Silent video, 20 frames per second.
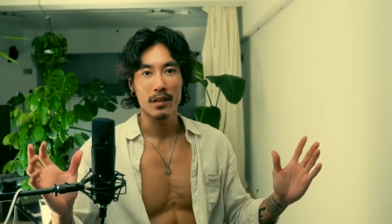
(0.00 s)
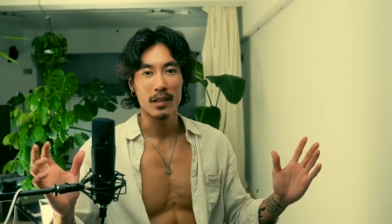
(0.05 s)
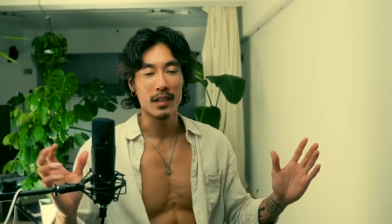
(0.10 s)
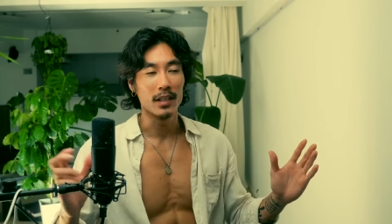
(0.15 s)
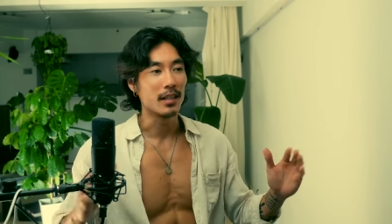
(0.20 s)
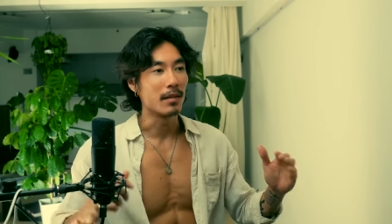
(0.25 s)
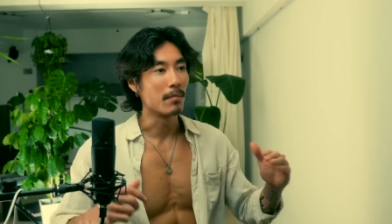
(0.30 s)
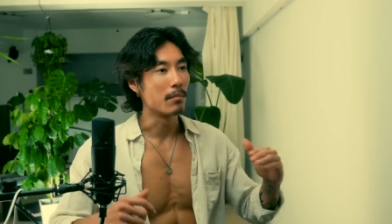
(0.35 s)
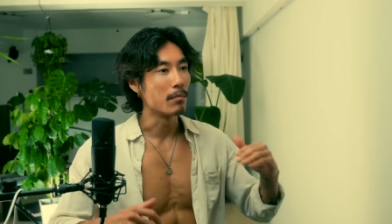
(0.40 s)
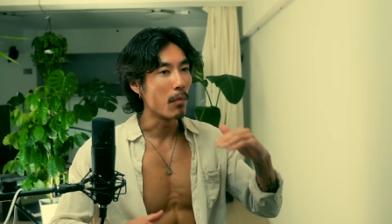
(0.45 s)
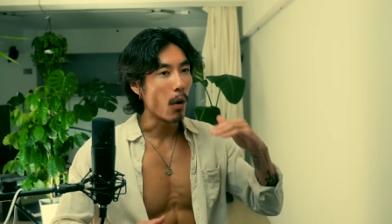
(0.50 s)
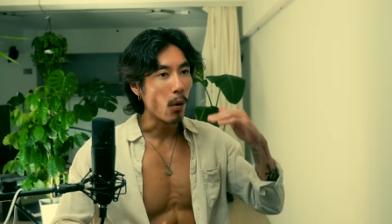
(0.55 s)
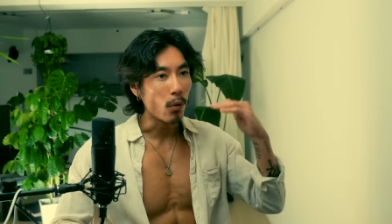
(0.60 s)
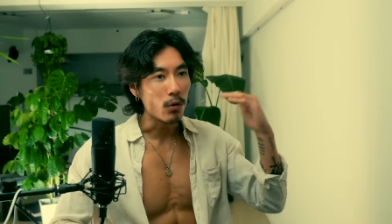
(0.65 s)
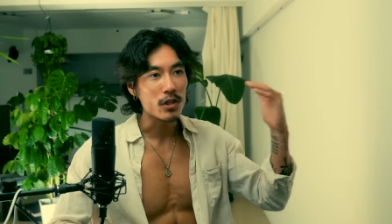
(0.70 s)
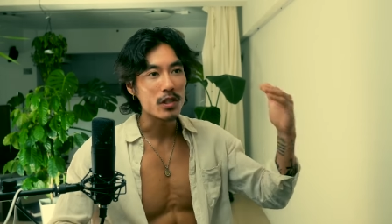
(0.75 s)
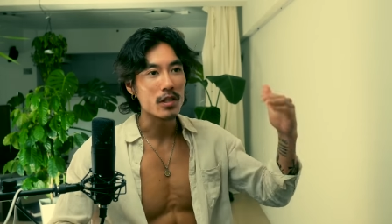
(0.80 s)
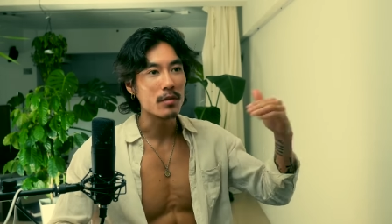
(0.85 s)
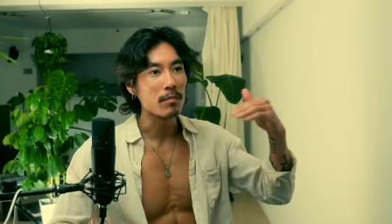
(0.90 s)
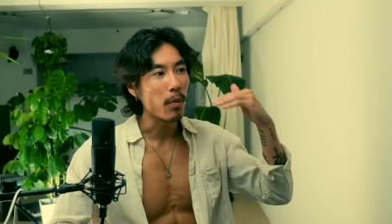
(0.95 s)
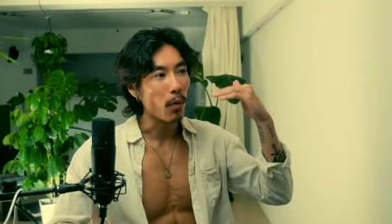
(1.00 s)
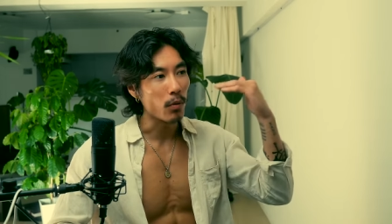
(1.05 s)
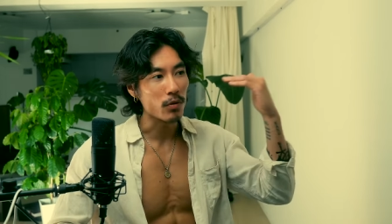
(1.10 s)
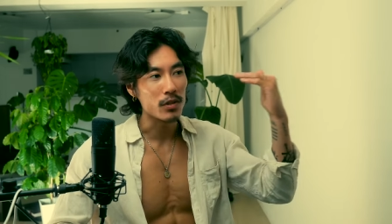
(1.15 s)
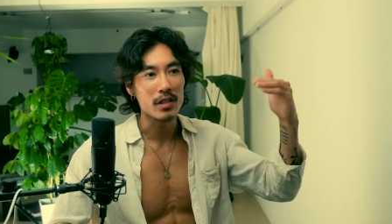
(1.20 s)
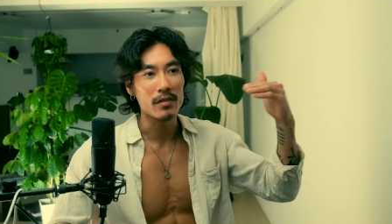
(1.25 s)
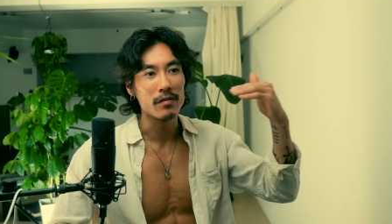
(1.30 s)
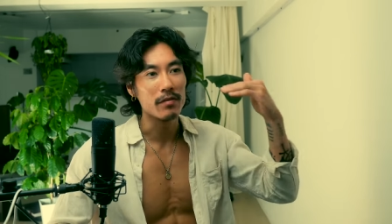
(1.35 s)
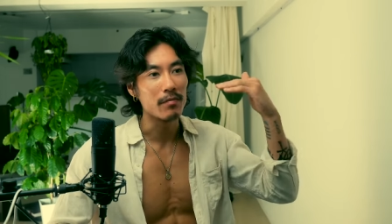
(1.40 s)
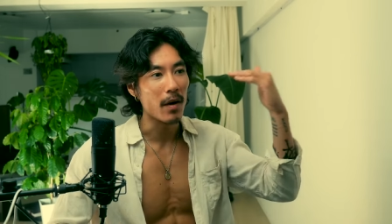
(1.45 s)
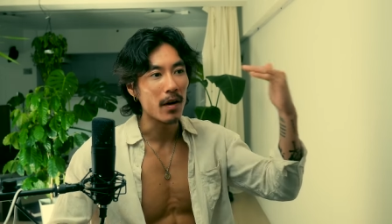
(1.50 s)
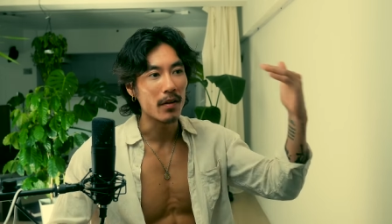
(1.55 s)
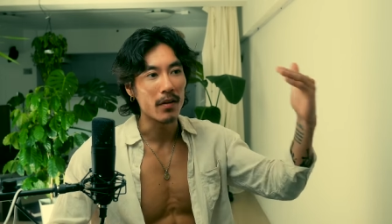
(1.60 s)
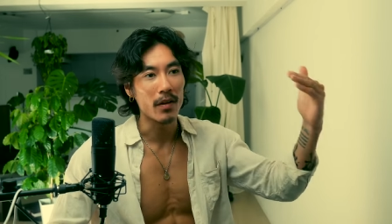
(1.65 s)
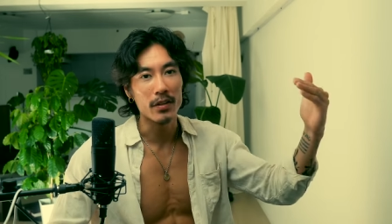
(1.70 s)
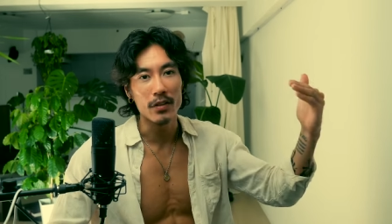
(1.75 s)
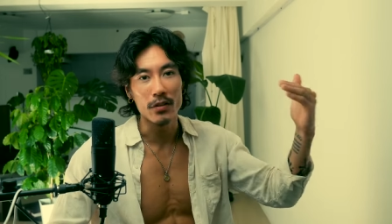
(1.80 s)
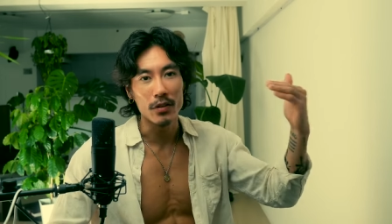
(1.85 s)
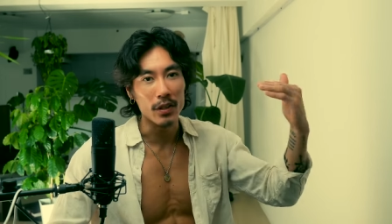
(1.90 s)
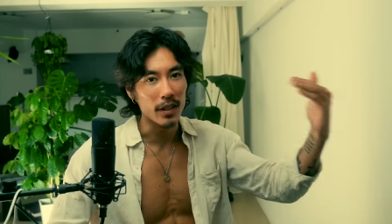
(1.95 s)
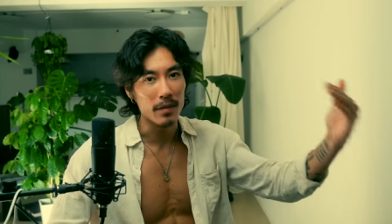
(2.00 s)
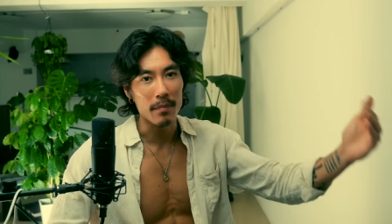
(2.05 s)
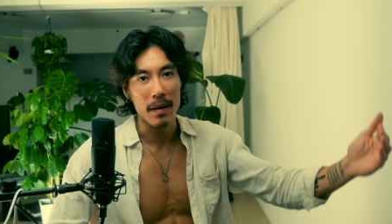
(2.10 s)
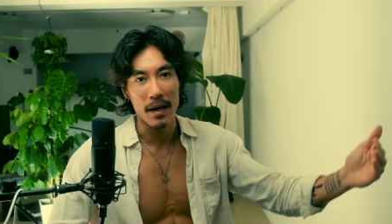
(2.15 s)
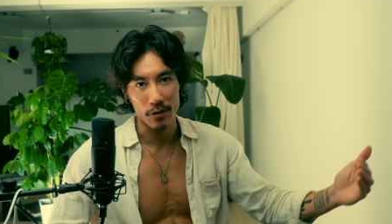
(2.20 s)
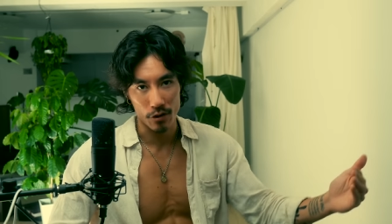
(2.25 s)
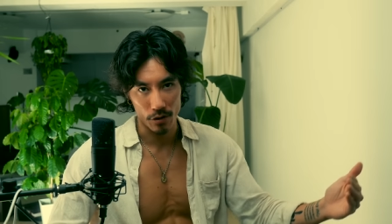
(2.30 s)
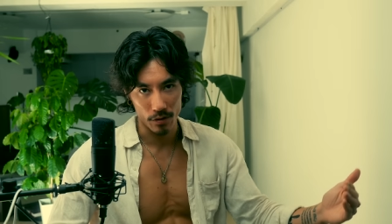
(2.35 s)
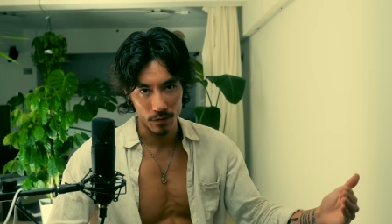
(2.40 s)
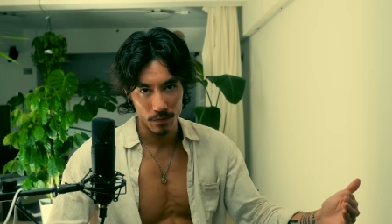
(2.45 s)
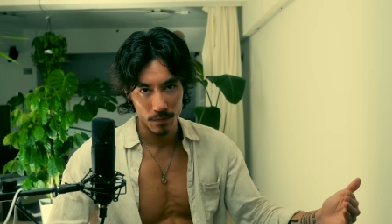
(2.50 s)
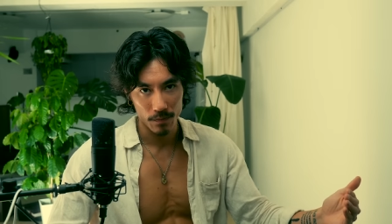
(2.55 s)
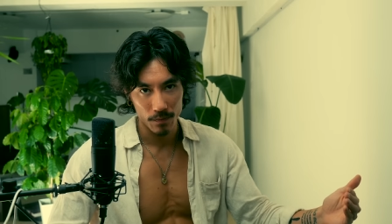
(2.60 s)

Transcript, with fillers: in the most positive manner you can imagine.